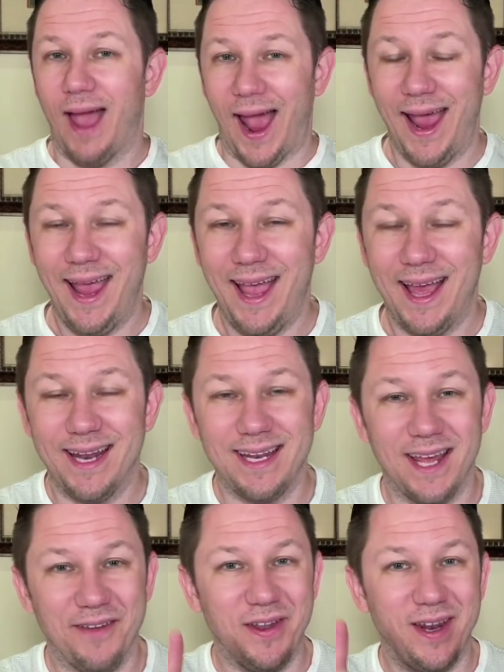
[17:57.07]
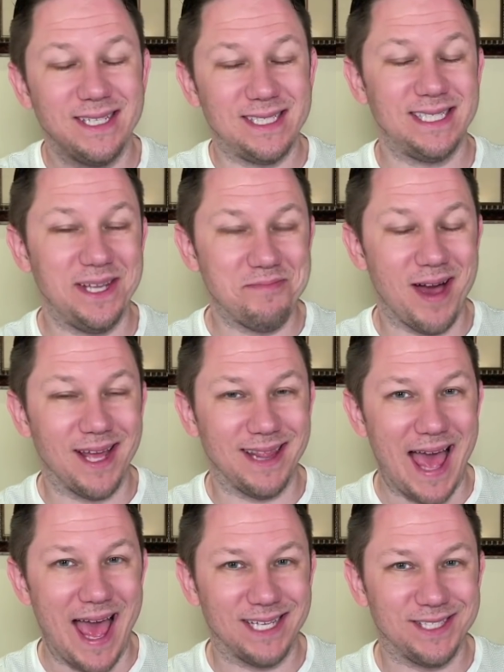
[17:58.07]
And if you didn't see my
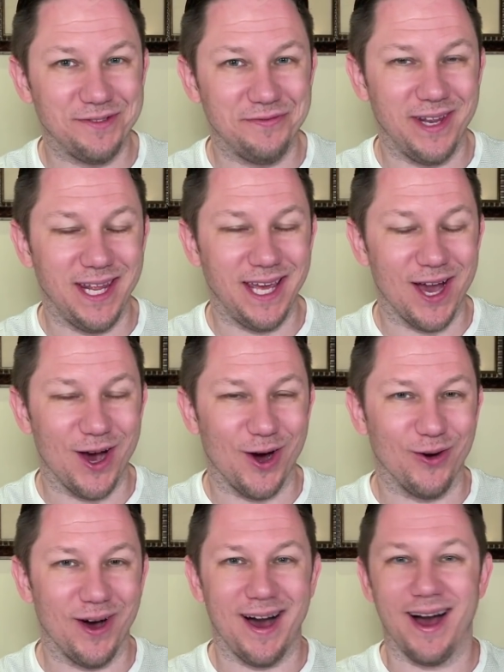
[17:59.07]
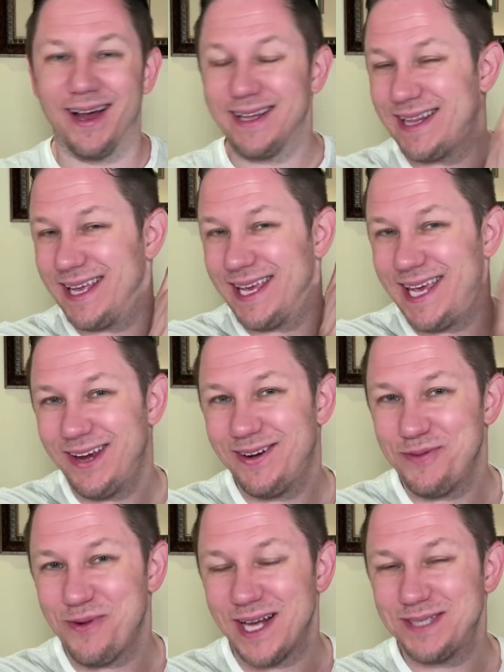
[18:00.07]
last video, uh, click here
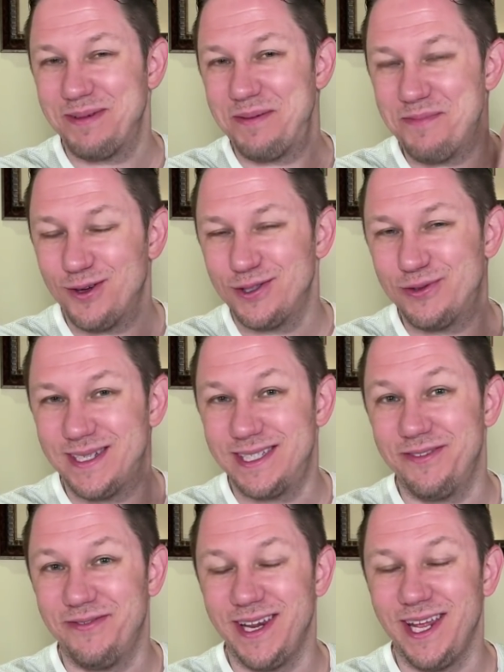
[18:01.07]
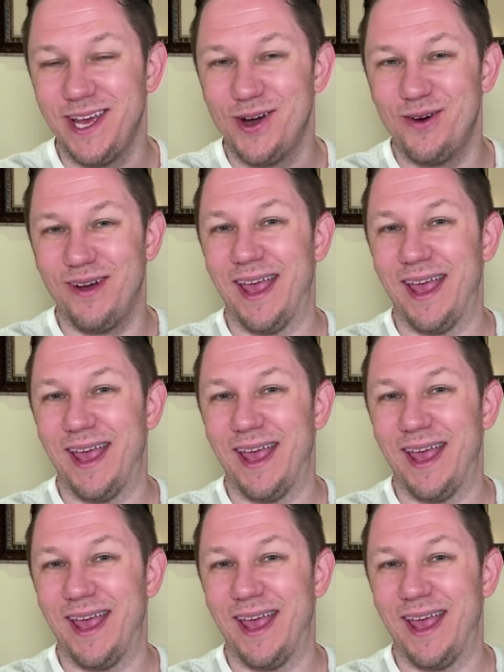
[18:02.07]
to watch my most recent video.